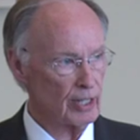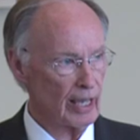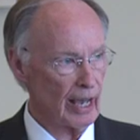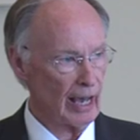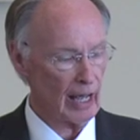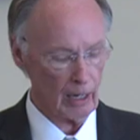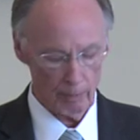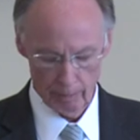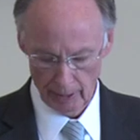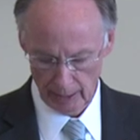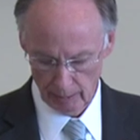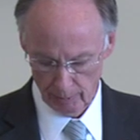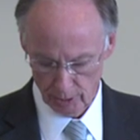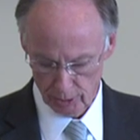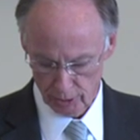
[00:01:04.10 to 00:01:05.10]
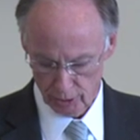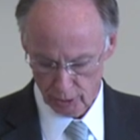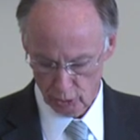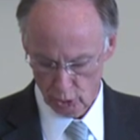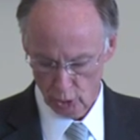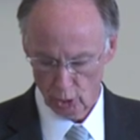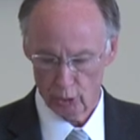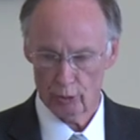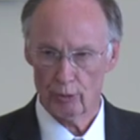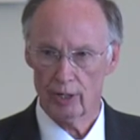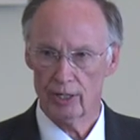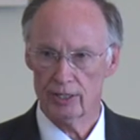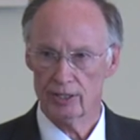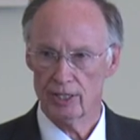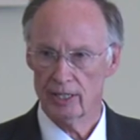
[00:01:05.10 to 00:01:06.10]
the Alabama's
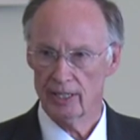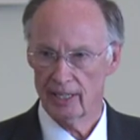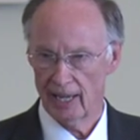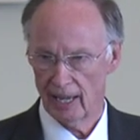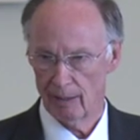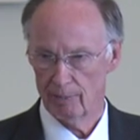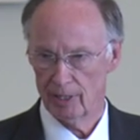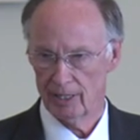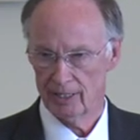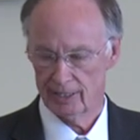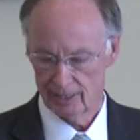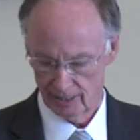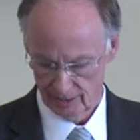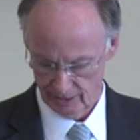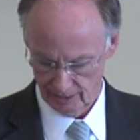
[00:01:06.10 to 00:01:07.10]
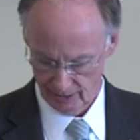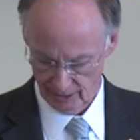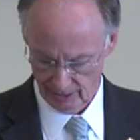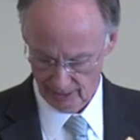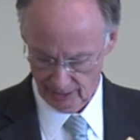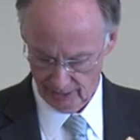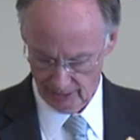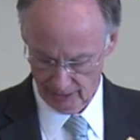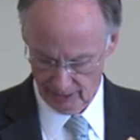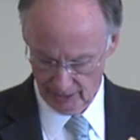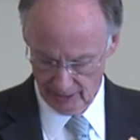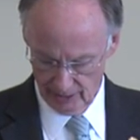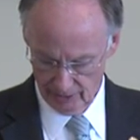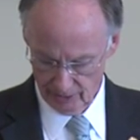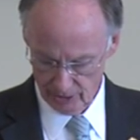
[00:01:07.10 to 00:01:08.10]
Children's Cabinet.
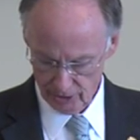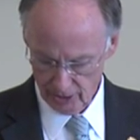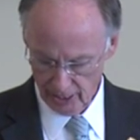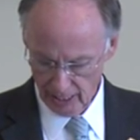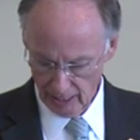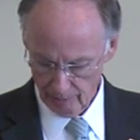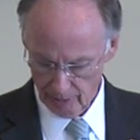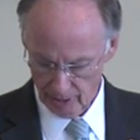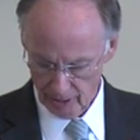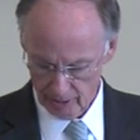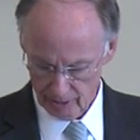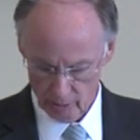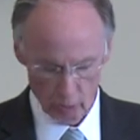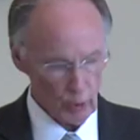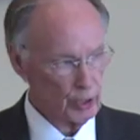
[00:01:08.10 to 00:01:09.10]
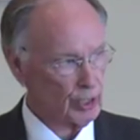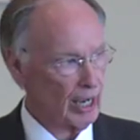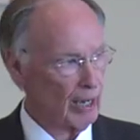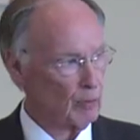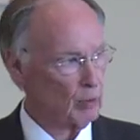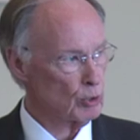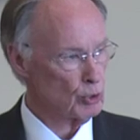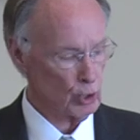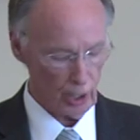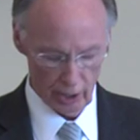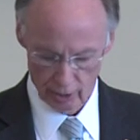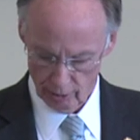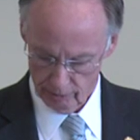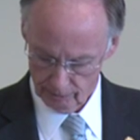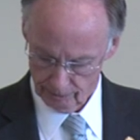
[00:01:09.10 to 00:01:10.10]
This cabinet, which I will
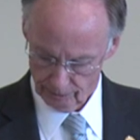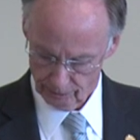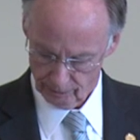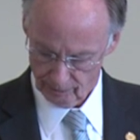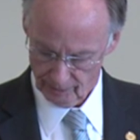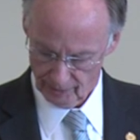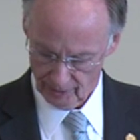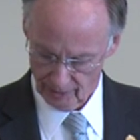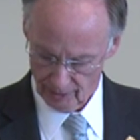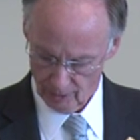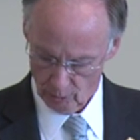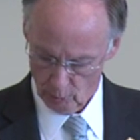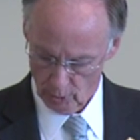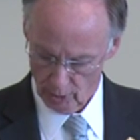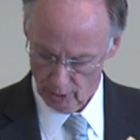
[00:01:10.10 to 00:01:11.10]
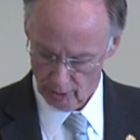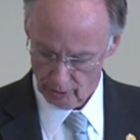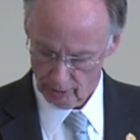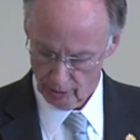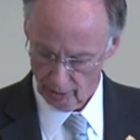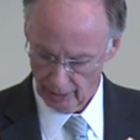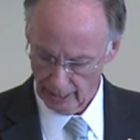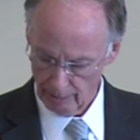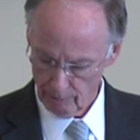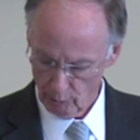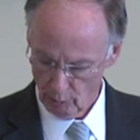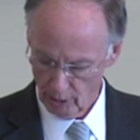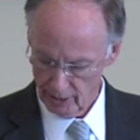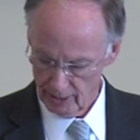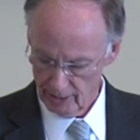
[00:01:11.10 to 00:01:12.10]
chair, will
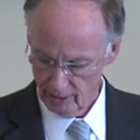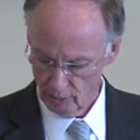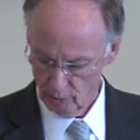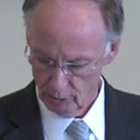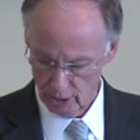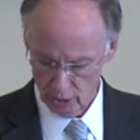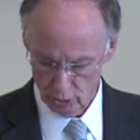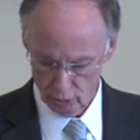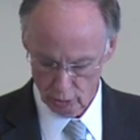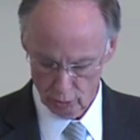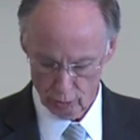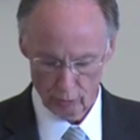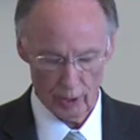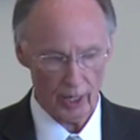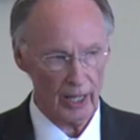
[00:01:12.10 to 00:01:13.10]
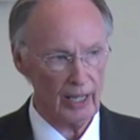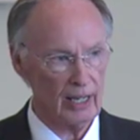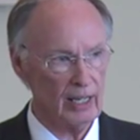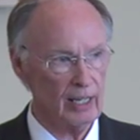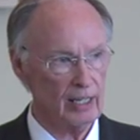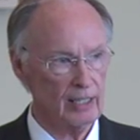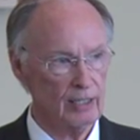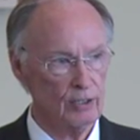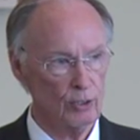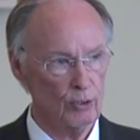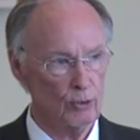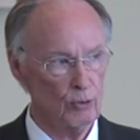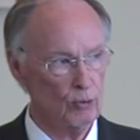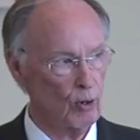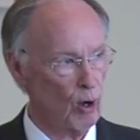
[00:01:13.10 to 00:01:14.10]
collaborate on issues relating
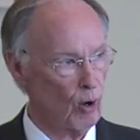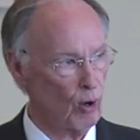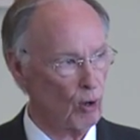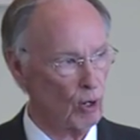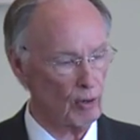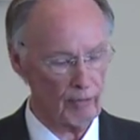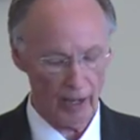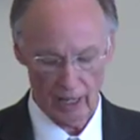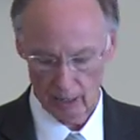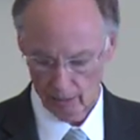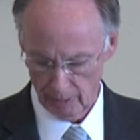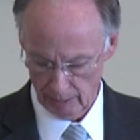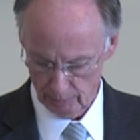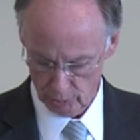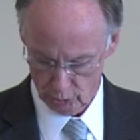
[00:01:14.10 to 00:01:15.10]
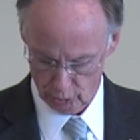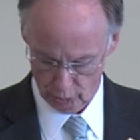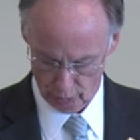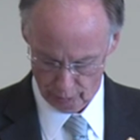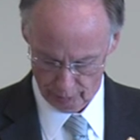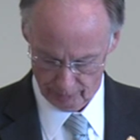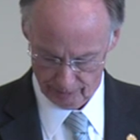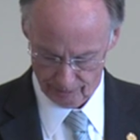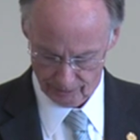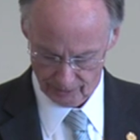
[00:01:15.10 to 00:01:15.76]
to all of Alabama's children.